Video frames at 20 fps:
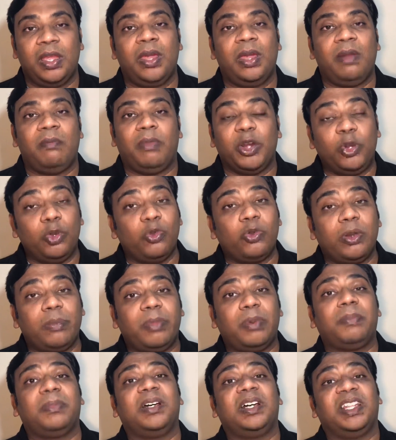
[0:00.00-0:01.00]
But do
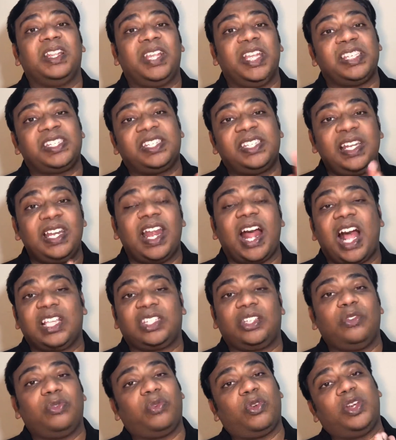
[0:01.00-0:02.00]
remember, they still ask
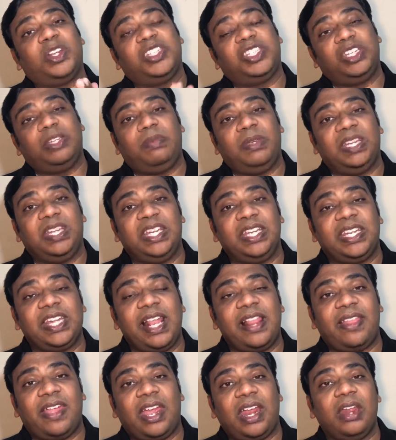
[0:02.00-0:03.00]
you for a GP detail
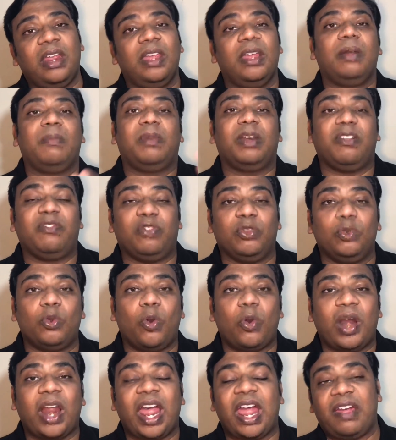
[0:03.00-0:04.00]
there. But if you
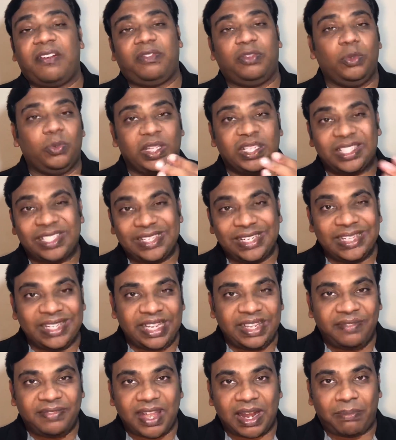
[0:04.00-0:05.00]
don't have, you can still
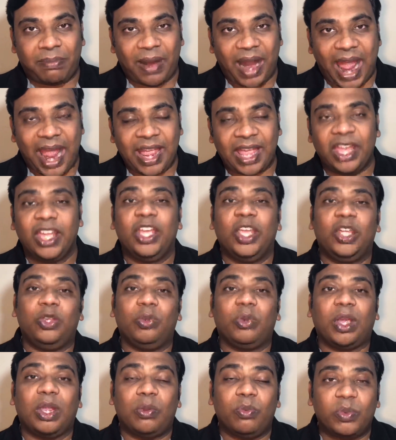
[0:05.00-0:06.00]
leave that blank. You
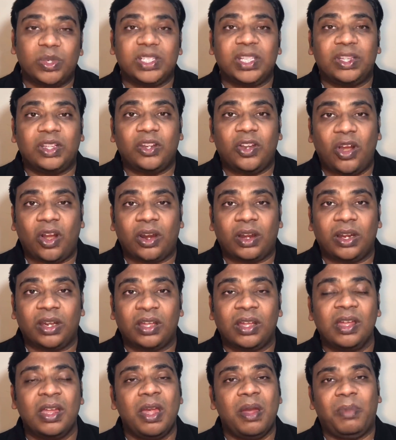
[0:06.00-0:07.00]
can visit the doctor,
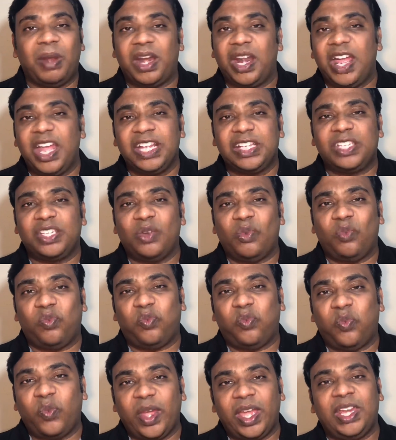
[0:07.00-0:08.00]
but it's a
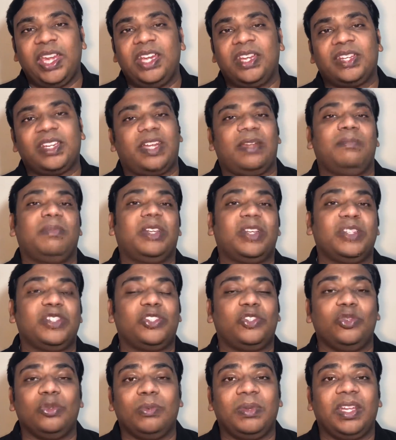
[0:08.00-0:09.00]
very time
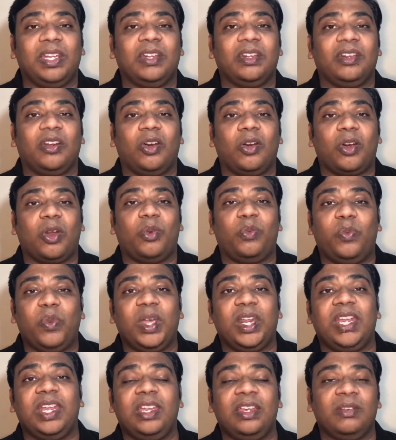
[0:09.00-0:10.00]
consuming or a
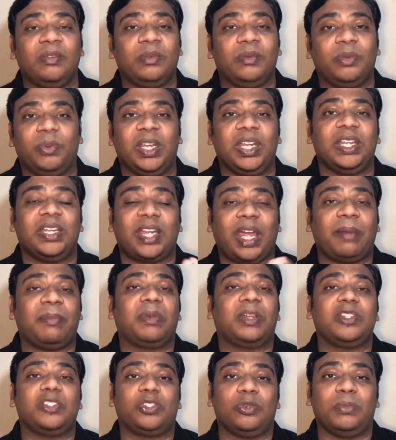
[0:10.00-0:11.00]
very time
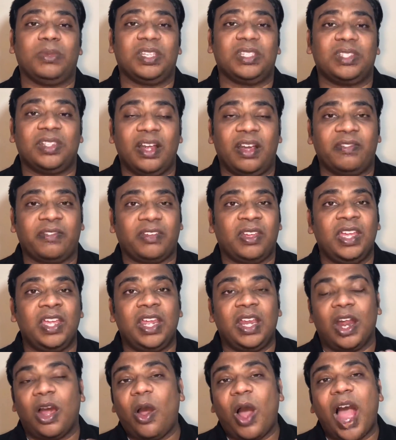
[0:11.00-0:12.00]
consuming stuff.
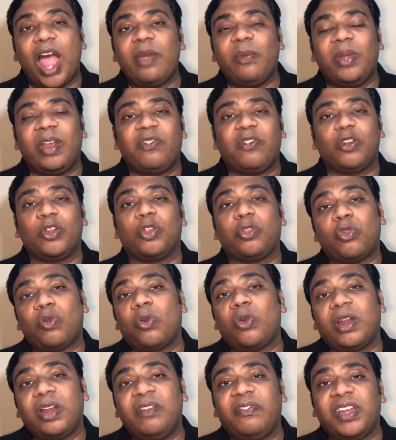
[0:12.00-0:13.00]
Now, I went for a
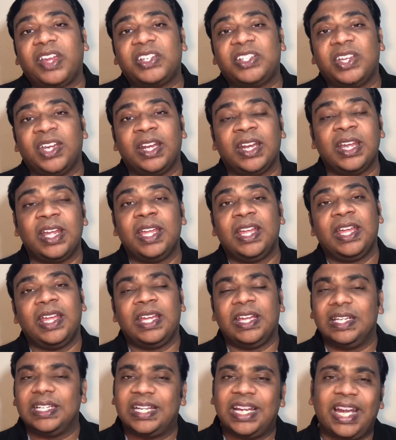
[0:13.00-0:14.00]
throat infection.
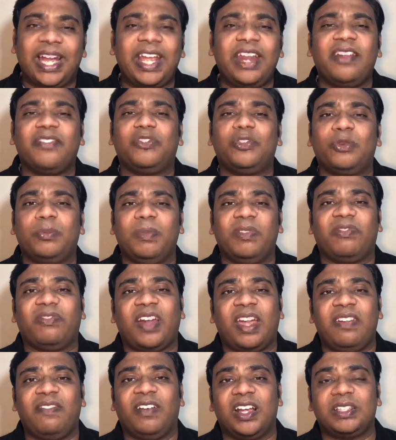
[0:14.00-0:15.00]
It kind of took me
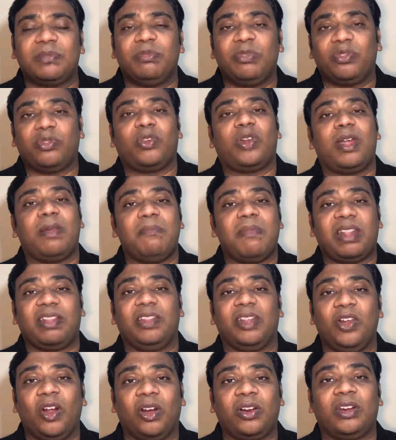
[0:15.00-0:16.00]
5 hours before I met the
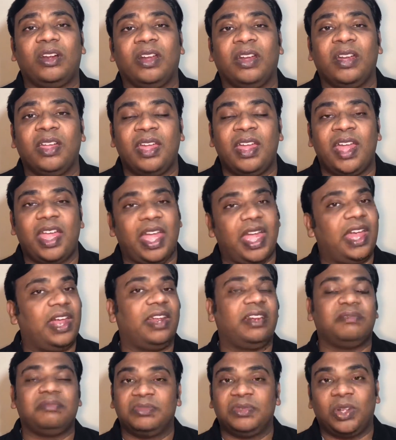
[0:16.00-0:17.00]
doctor,
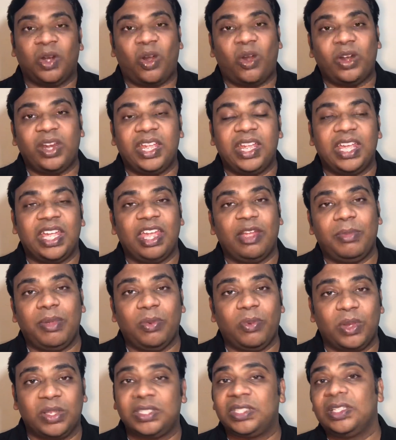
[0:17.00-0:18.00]
and all he gave me
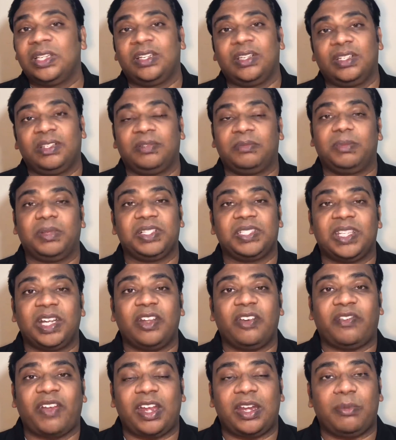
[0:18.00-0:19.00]
was a set
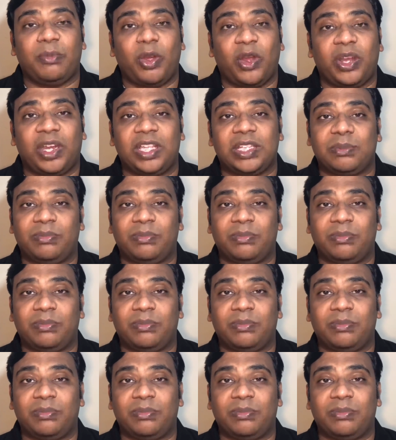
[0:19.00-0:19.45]
of antibiotics.